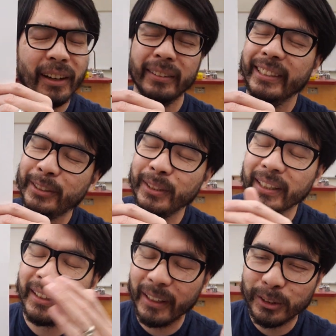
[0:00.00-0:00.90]

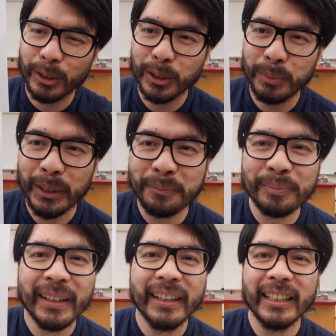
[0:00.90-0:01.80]
especially
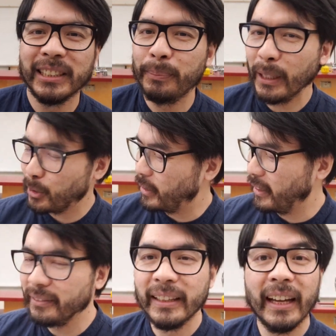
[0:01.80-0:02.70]

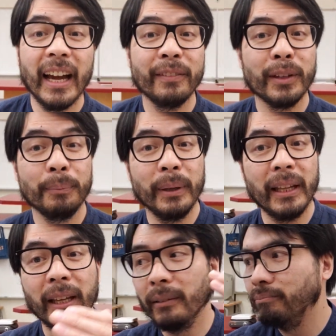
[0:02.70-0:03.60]
if they're
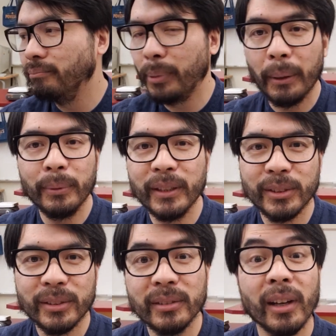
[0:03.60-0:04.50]
being
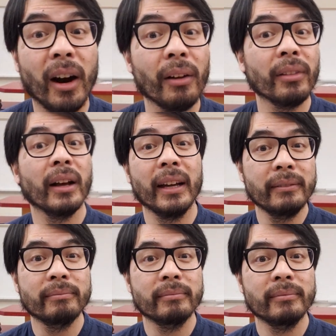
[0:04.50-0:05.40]
published online,
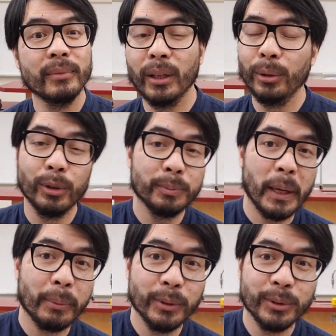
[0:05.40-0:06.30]
in
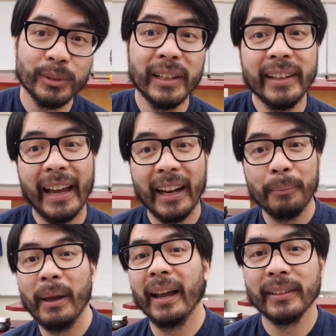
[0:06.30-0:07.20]
newspapers, and
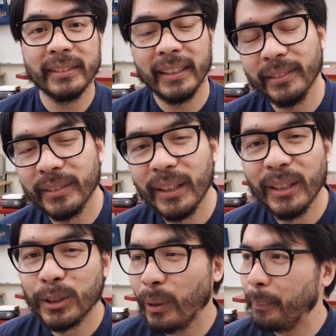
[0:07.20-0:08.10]
in magazines.
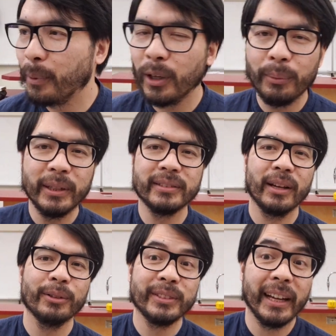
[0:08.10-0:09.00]
So at Burnaby
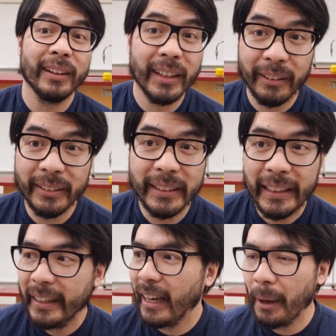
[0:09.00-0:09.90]
South Secondary,
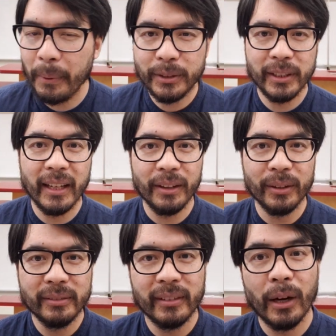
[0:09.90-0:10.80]
I put
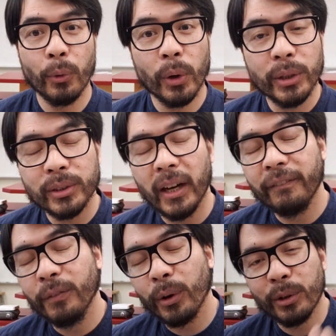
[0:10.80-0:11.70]
together a
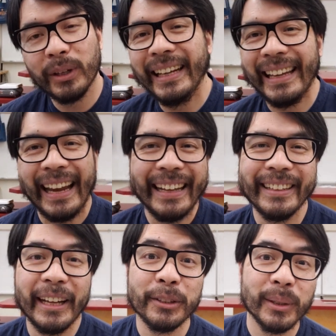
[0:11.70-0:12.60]
workshop for grade 8
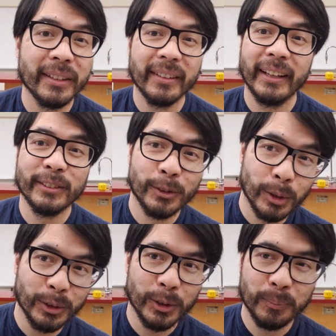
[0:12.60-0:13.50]
and grade 9
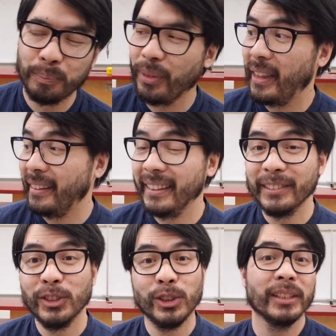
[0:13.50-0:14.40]
students that
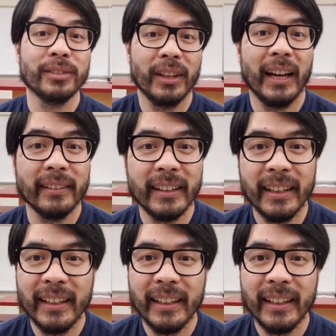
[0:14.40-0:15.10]
did just that.